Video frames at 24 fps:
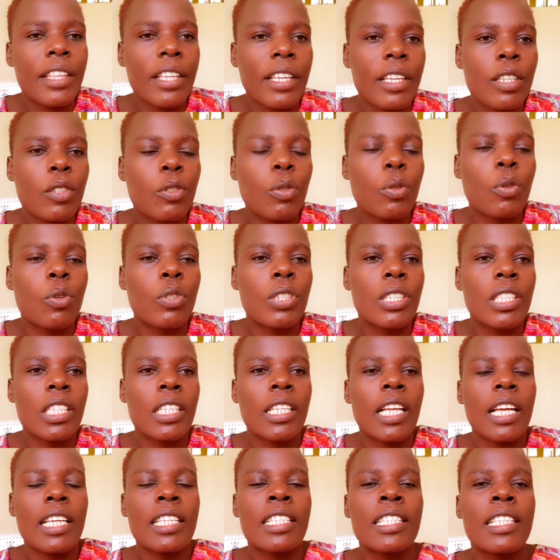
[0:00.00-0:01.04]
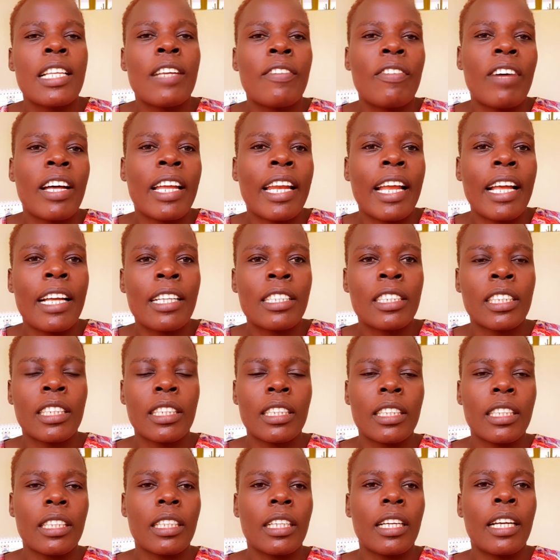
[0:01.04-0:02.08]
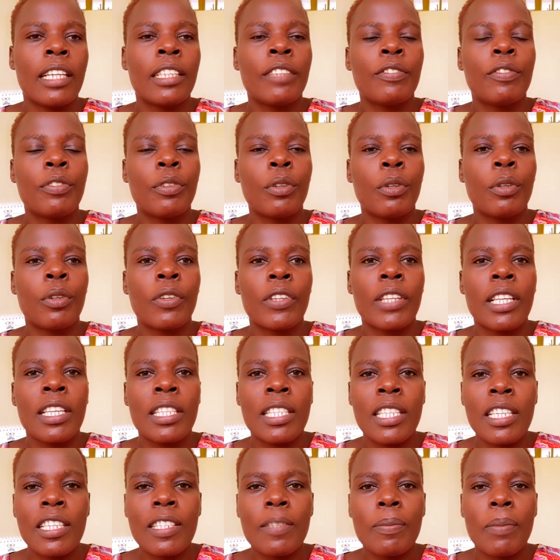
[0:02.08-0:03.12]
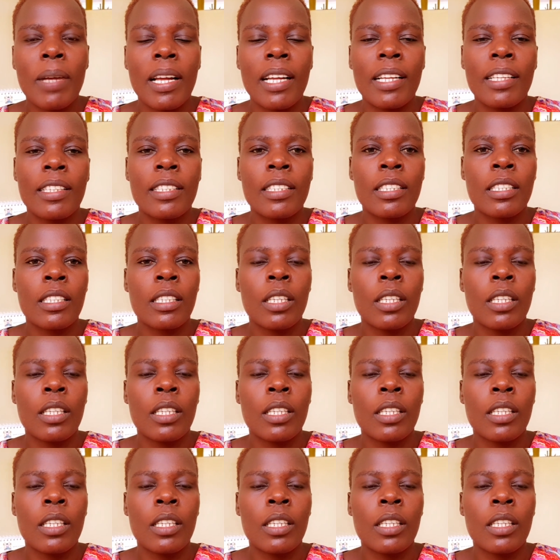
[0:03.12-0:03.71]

thing to consider is the variety, and for the 6 months,